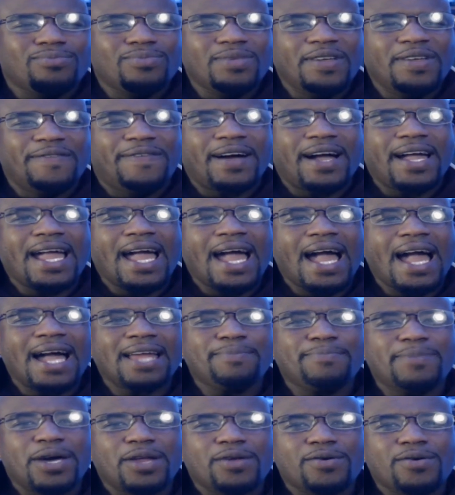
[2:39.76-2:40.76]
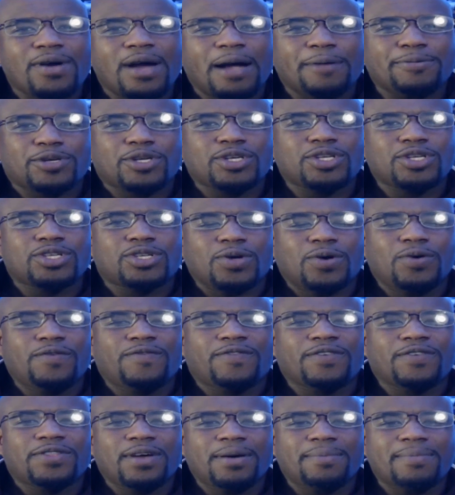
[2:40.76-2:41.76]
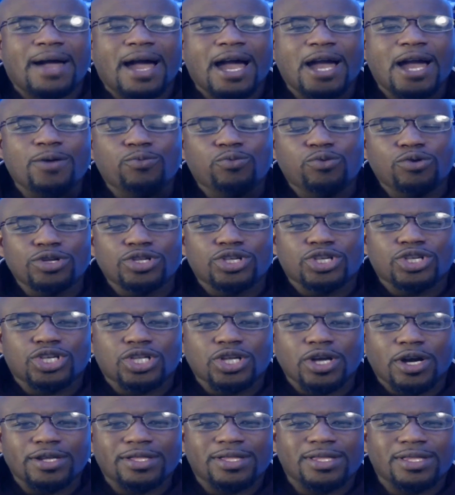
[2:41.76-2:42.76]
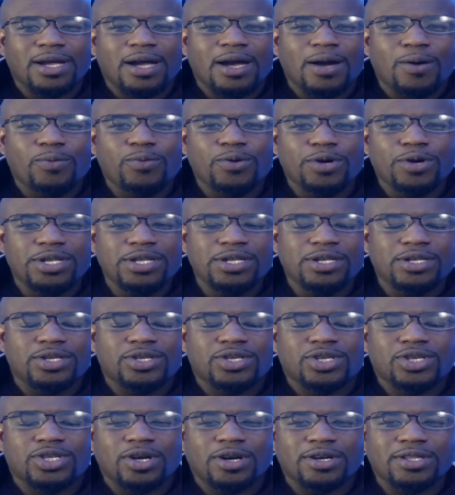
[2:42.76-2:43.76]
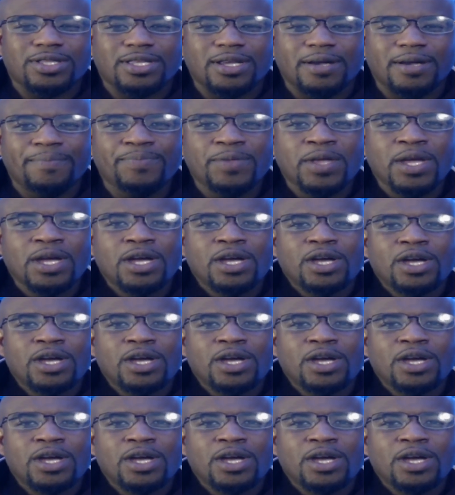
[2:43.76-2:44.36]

if I had better options over them, I wouldn't start them.